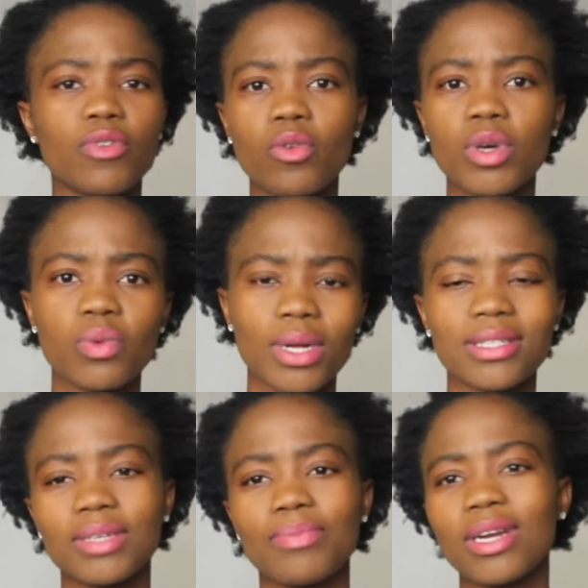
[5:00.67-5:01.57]
always
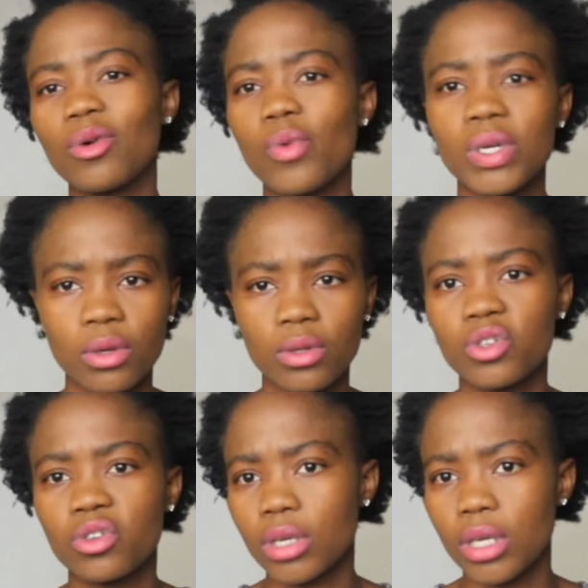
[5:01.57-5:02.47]
wanted but always thought you
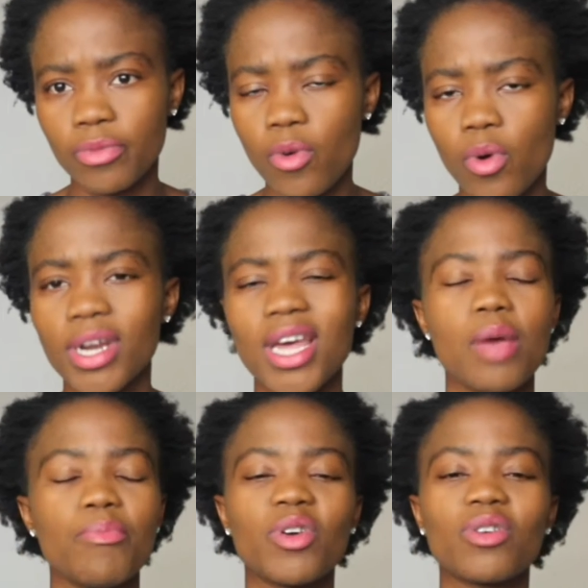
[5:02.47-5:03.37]
couldn't afford
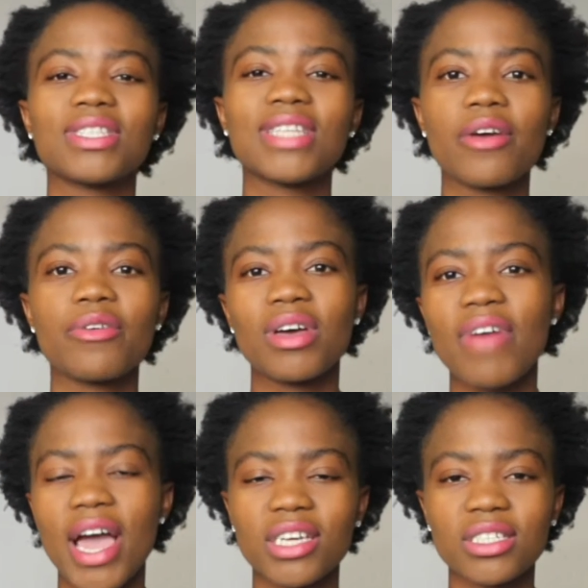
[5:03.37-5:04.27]
because now you have
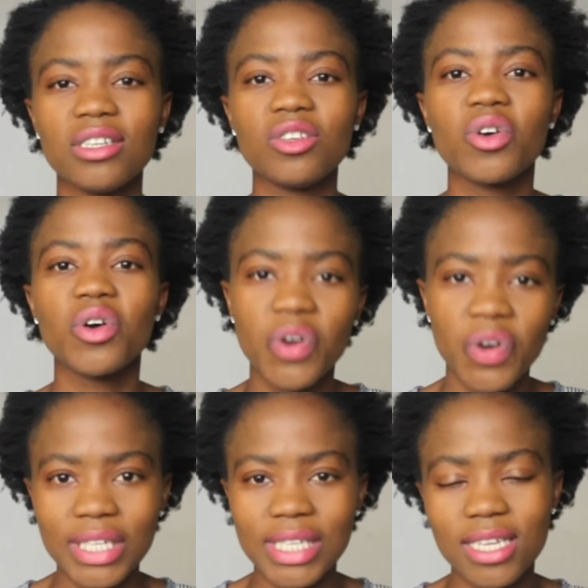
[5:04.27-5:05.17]
actually
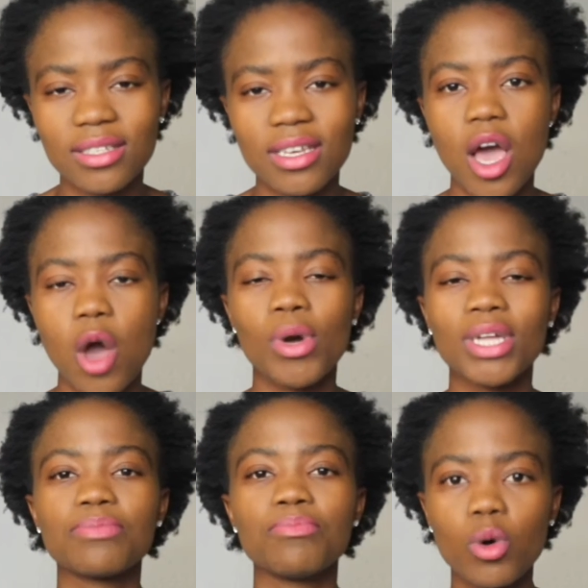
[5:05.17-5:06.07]
earned it
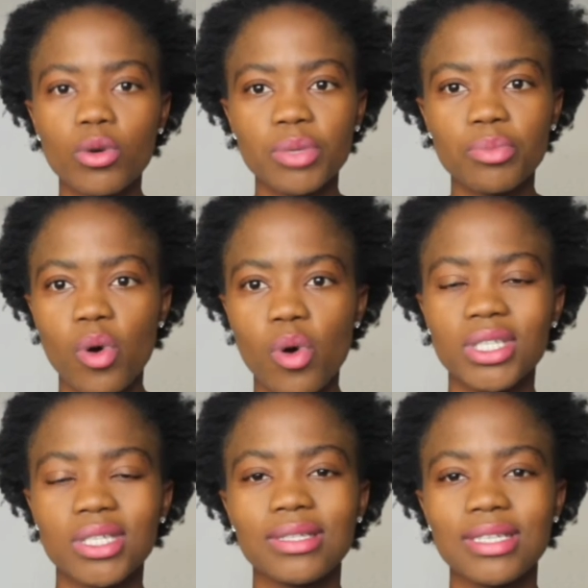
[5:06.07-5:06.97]
what's most
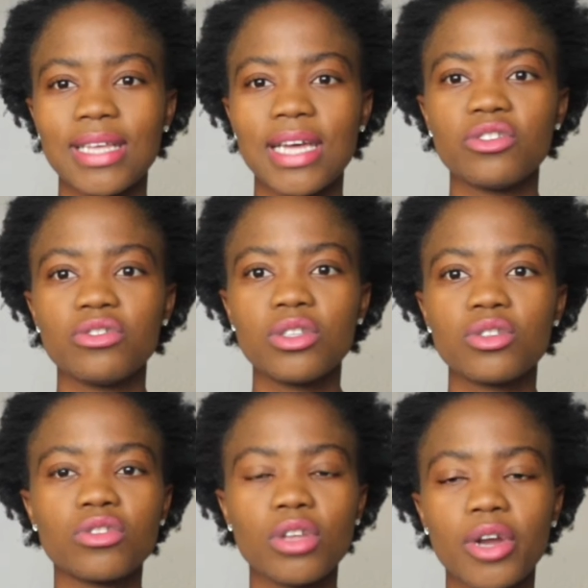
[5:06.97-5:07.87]
important is that that you need
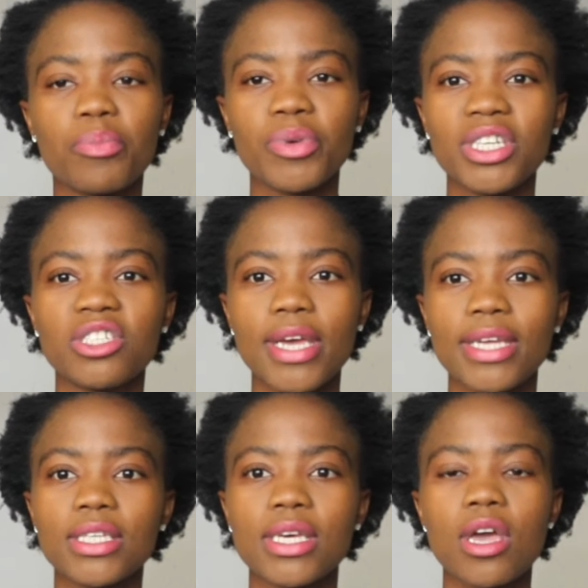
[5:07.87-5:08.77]
to start
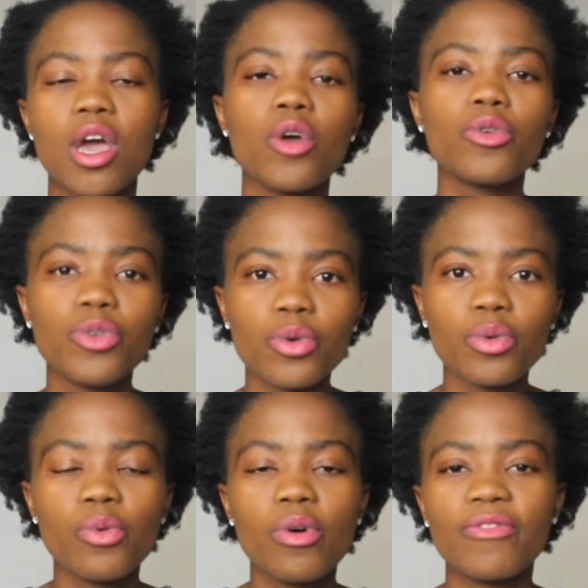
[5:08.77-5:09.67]
appreciating
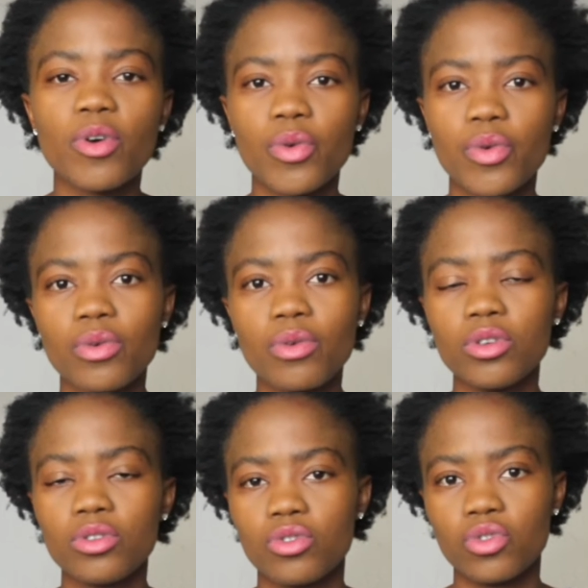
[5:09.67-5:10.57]
you for
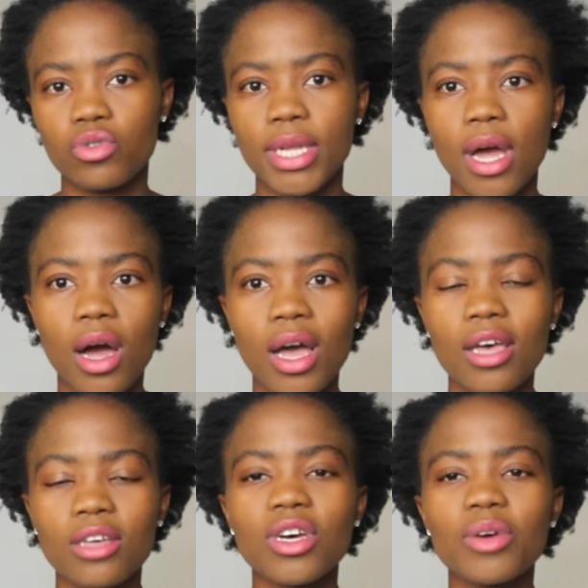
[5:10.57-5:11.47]
who you truly are
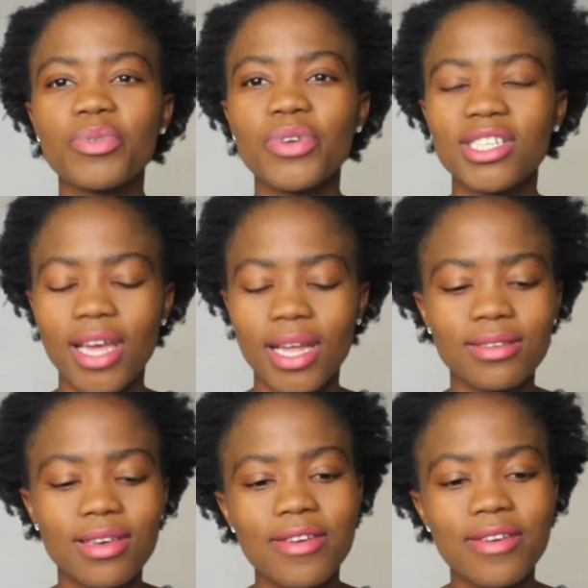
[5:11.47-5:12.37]
so
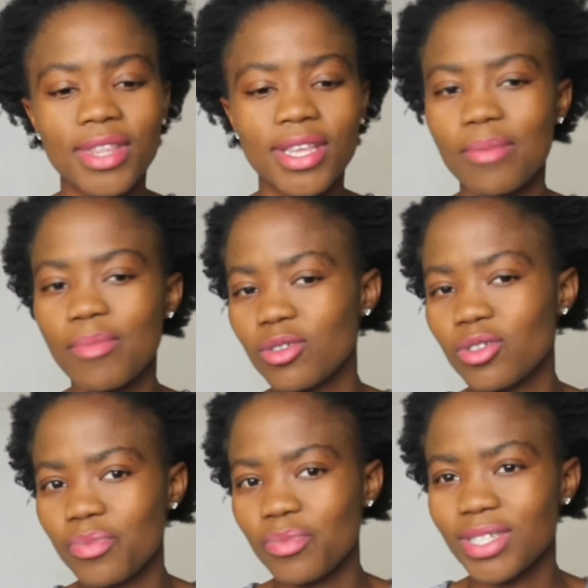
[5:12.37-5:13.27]
appreciate everything
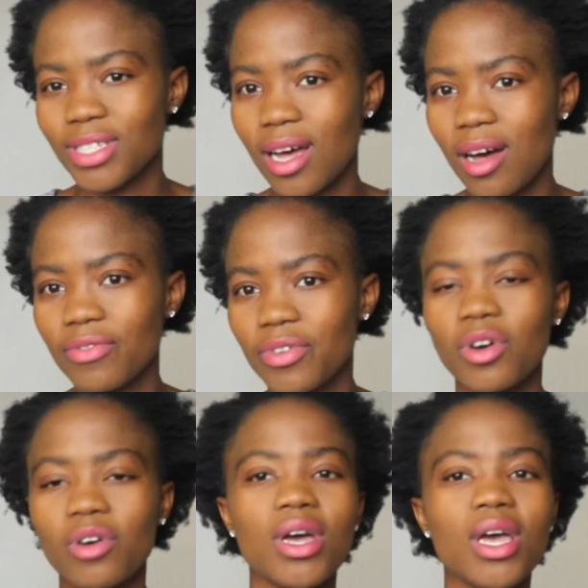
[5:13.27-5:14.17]
about yourself you
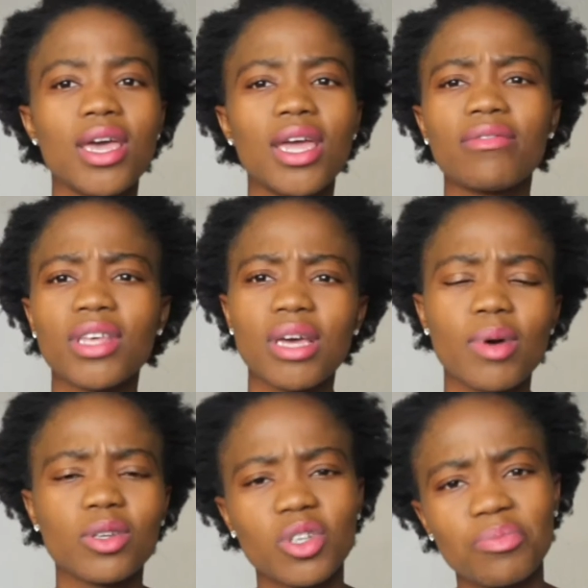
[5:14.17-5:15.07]
know everything
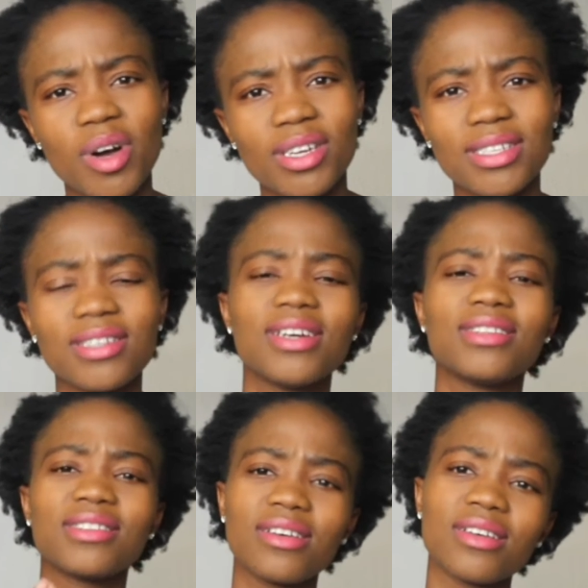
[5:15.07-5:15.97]
about your body
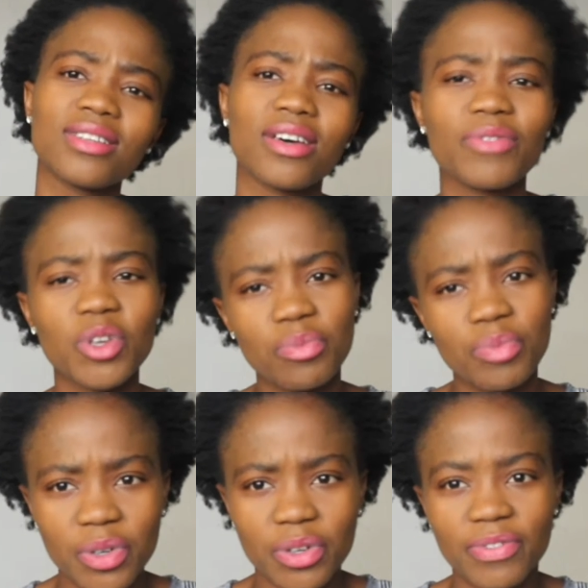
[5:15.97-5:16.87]
tell yourself you're
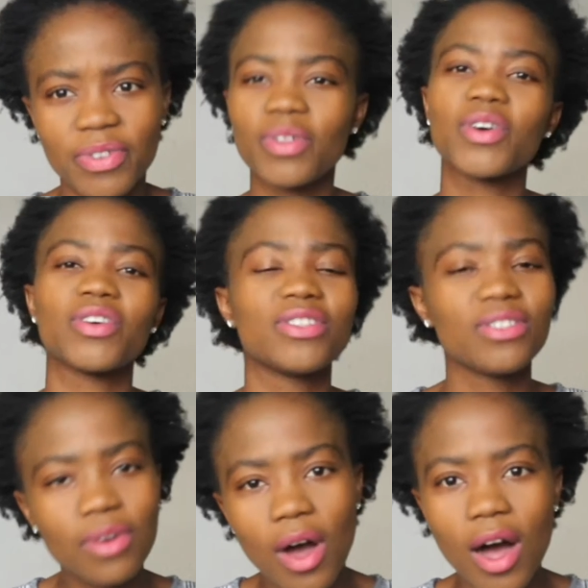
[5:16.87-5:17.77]
beautiful
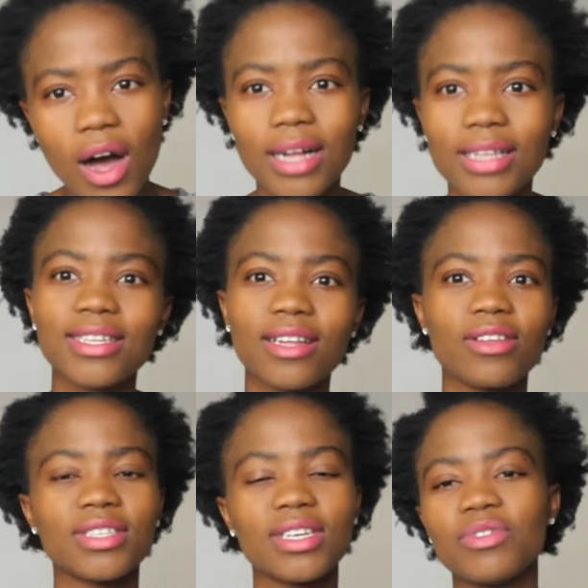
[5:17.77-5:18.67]
because you are tell
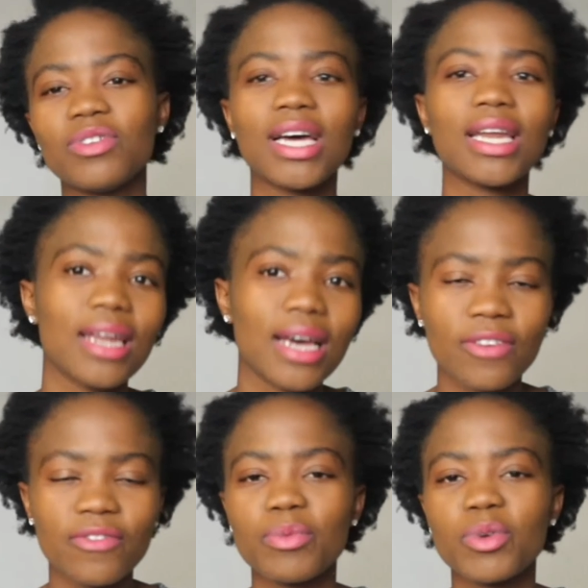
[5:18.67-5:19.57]
yourself you are
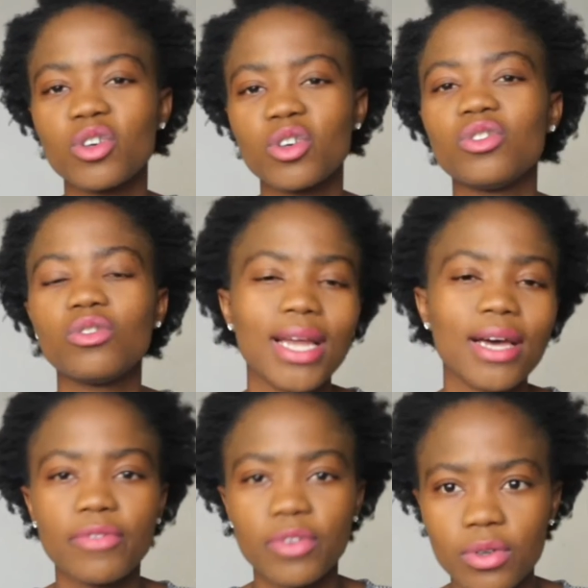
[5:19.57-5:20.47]
loved because you
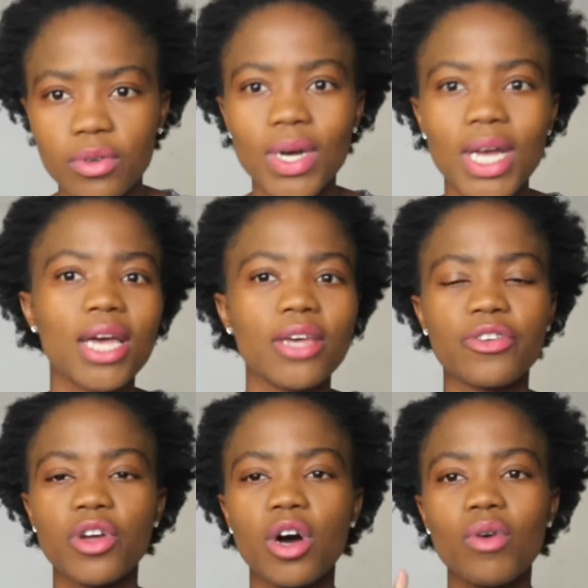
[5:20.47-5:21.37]
love you
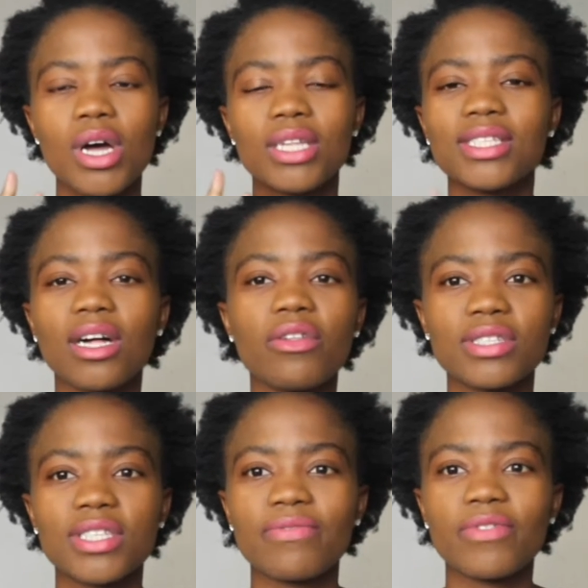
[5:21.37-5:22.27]
you know tell
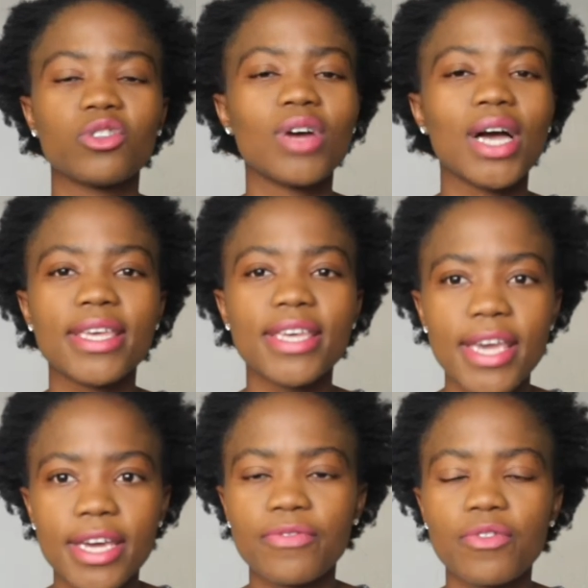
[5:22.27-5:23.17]
yourself that you are
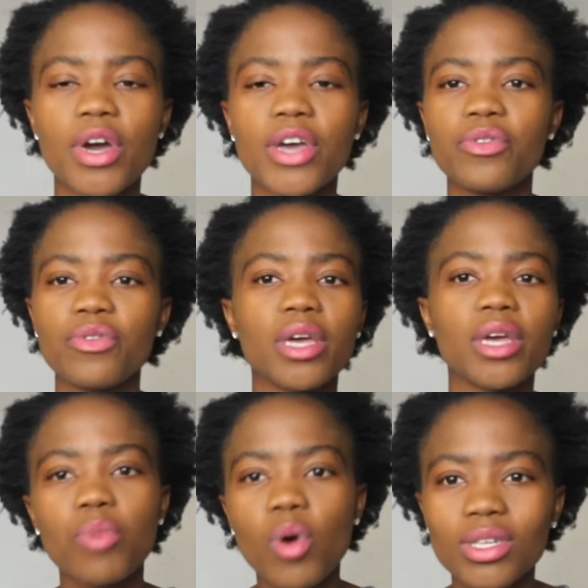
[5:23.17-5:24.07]
cared for and you are
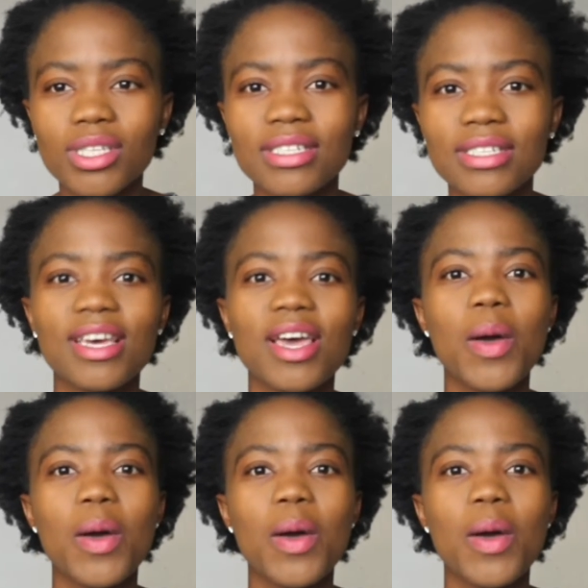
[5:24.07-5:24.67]
important